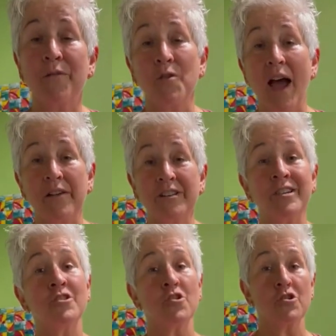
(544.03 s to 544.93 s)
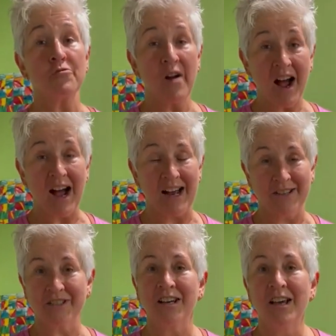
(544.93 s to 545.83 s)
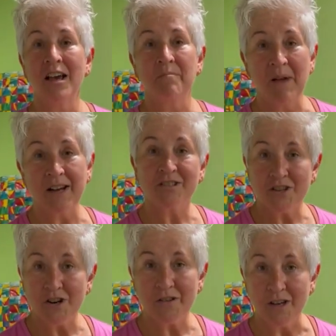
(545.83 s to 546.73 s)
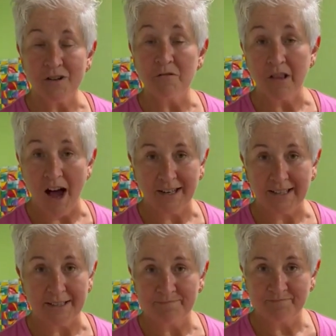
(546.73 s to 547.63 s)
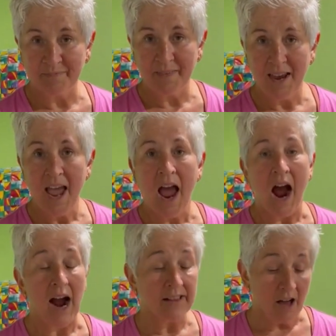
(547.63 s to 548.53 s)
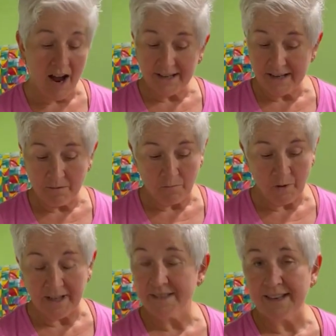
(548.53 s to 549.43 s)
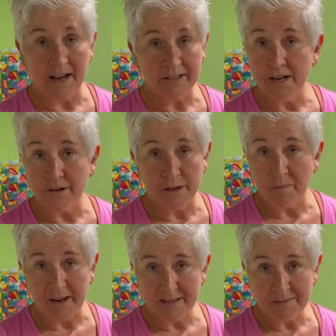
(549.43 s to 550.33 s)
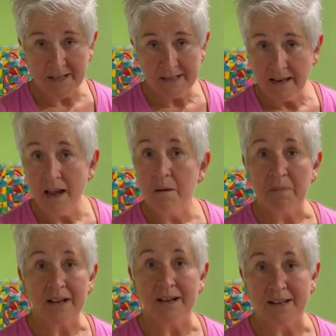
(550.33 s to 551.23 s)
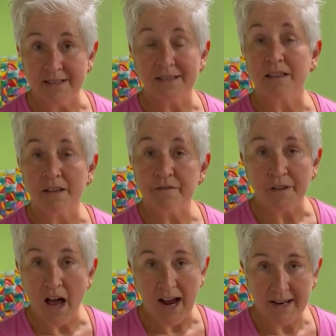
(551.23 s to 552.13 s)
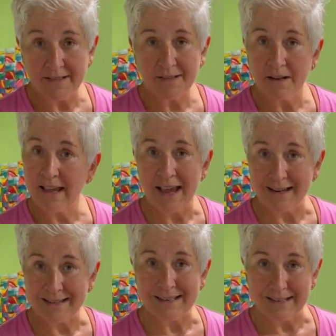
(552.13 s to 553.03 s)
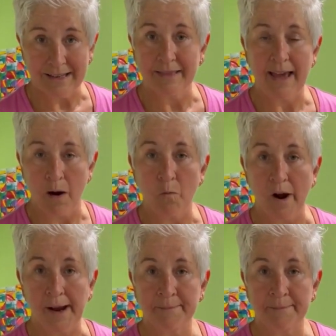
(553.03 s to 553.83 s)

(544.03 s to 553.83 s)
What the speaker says: you have it in your garage, make sure that you lock it. I lock it when it's down here in the basement because the flies can't get in that way.